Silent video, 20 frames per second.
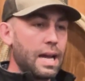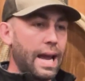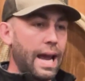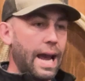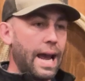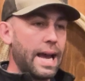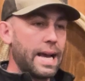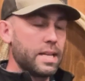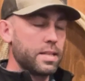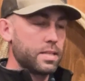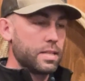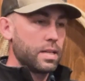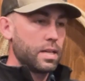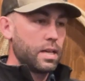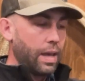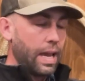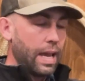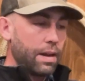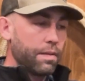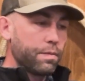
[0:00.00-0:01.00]
as
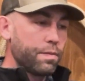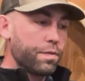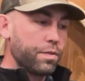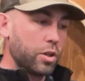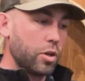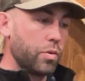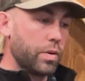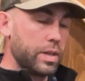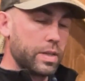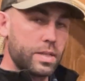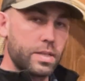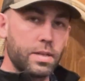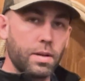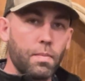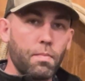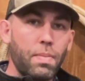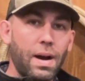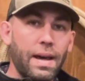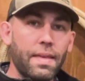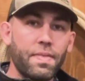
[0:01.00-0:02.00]
influenced
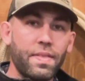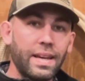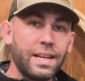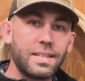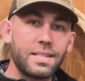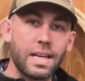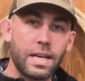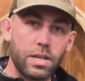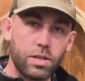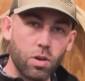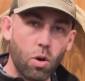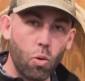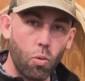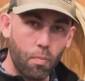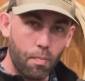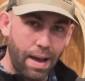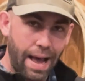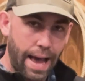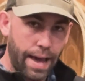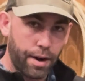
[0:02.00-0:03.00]
by things that don't
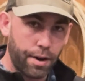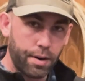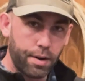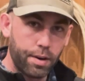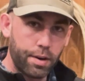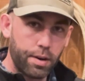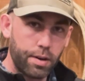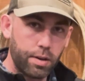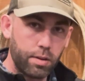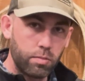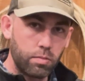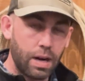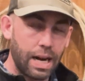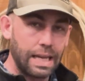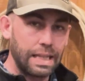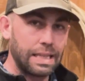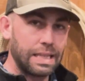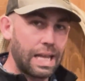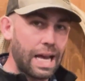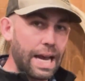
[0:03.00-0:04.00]
matter,
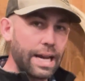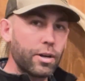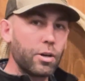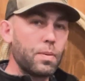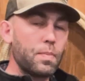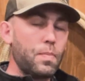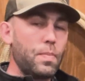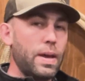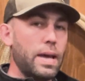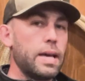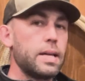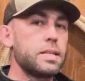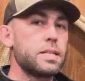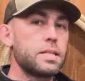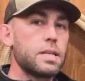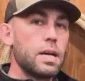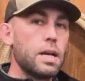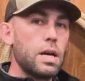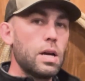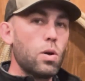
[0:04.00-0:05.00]
right? Lighter
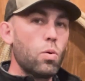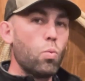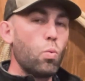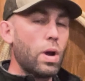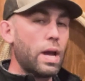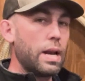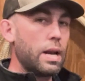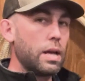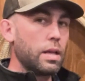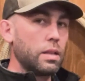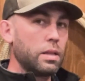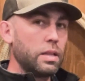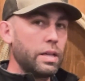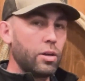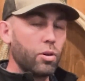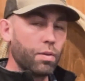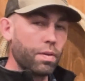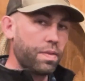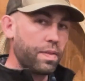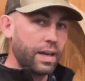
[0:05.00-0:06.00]
bits, when
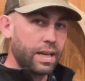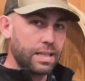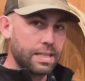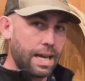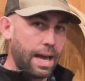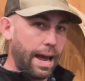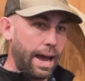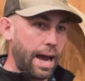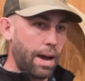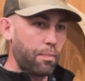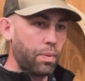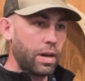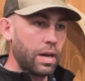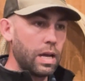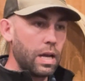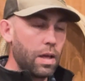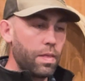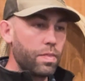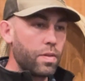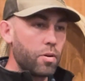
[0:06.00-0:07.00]
little things
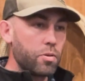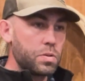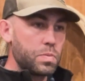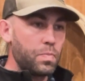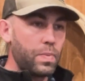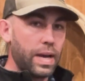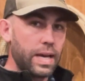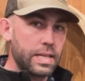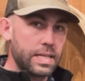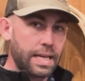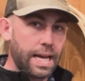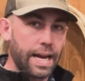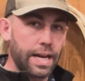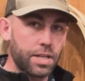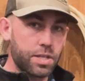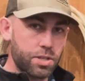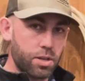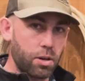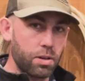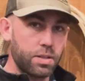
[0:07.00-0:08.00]
happen, those bits kind
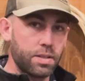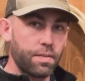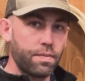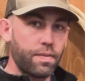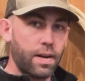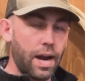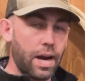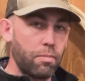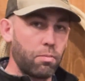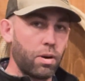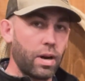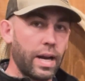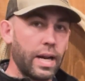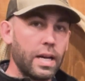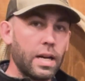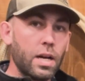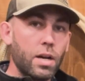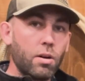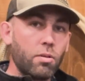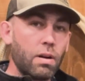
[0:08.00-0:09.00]
of start to vibrate,
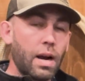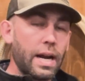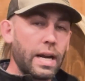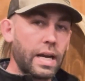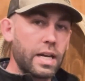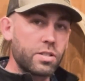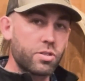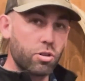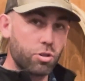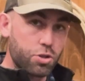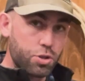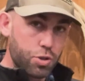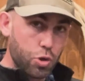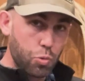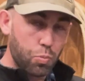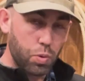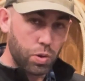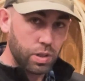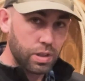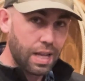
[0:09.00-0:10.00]
right? Because they're
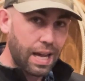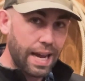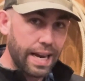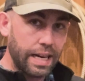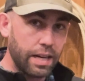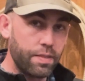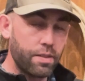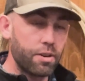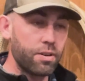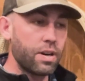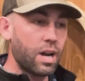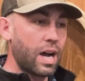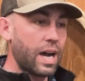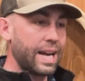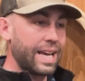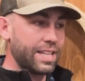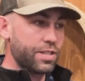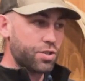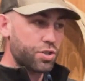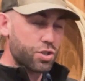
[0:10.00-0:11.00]
super light. They're
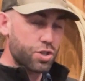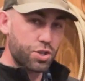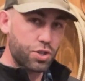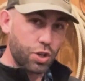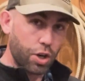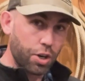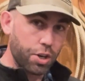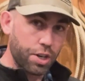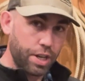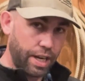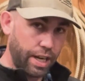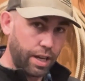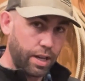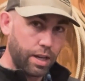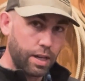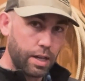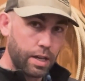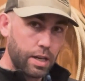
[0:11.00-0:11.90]
not as sturdy.